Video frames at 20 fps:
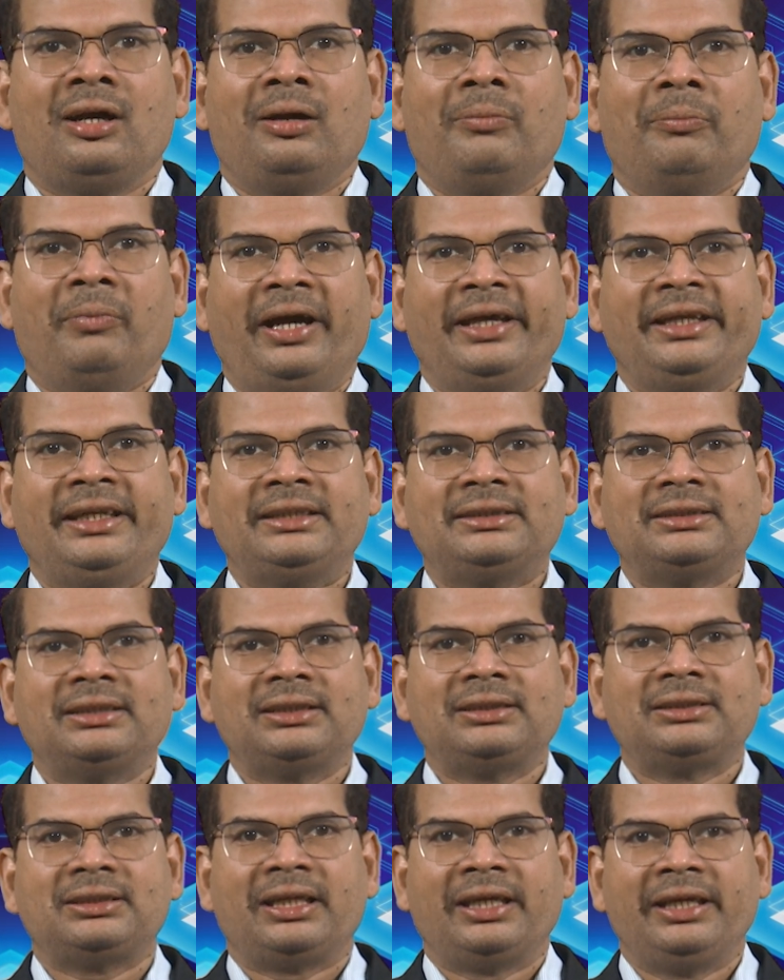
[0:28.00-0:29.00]
My
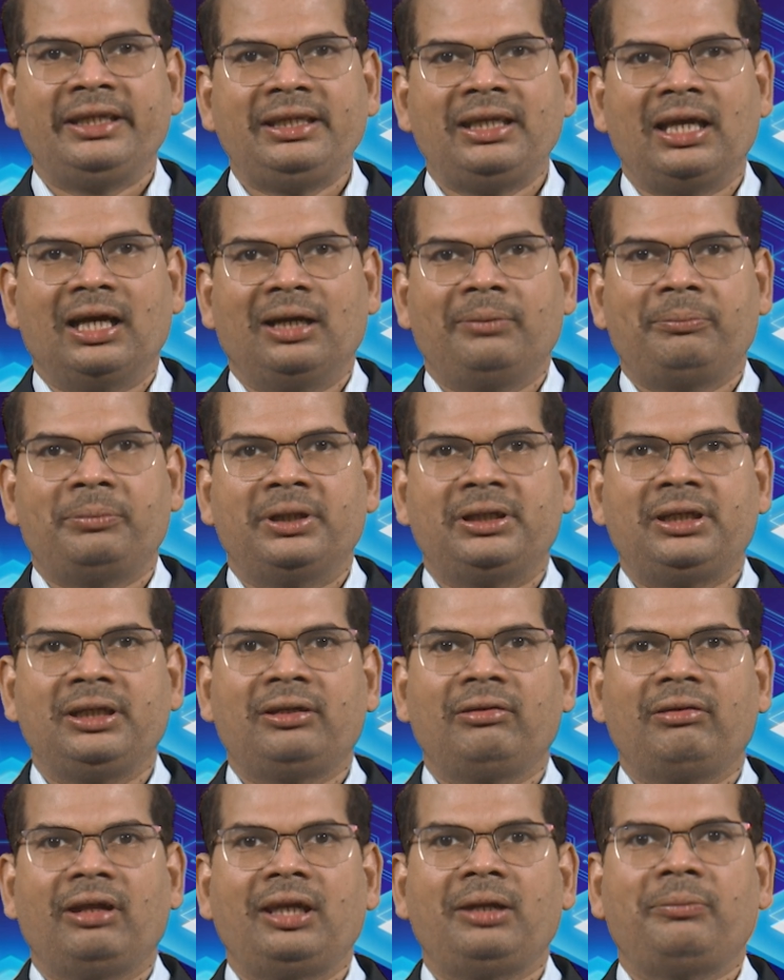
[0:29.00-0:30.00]
research area
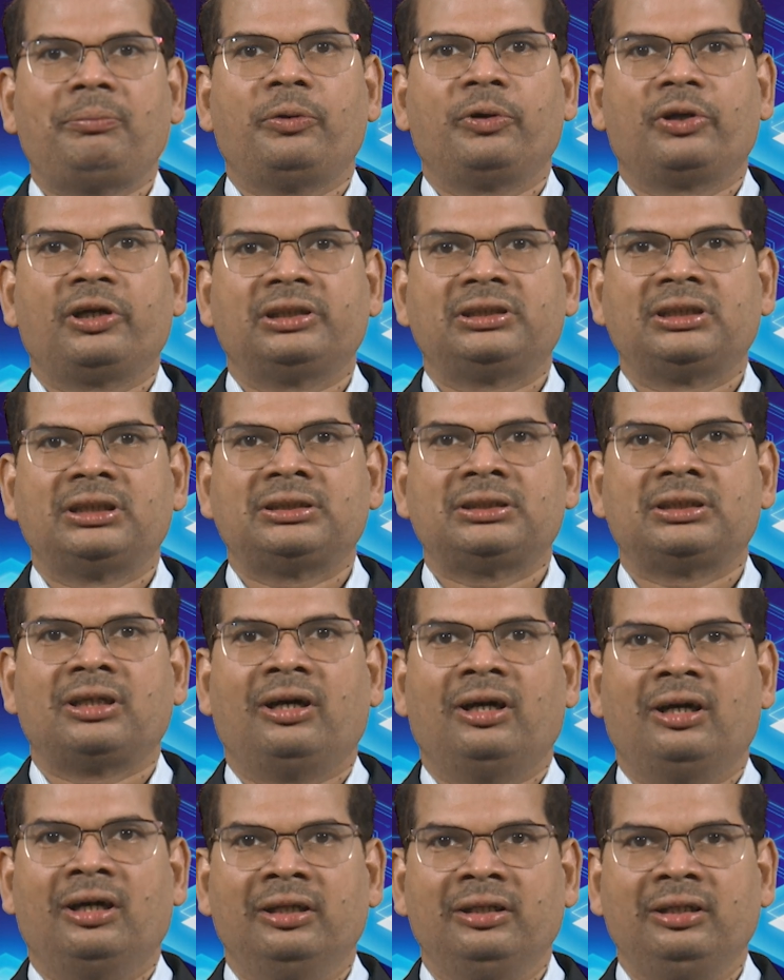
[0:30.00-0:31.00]
particularly focuses
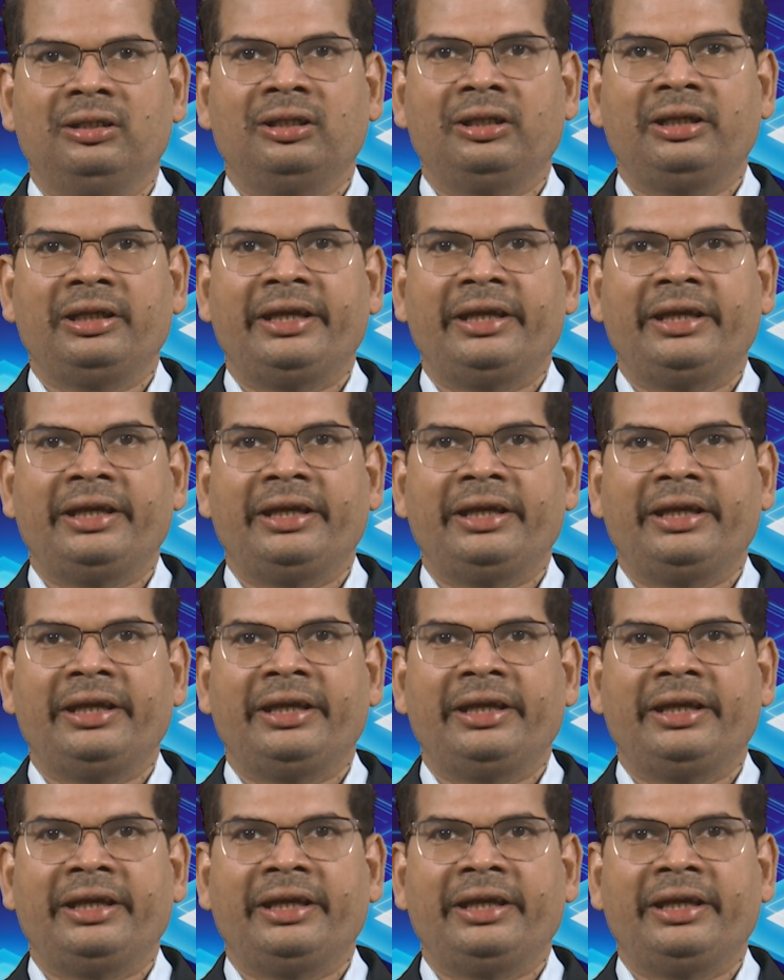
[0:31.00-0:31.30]
on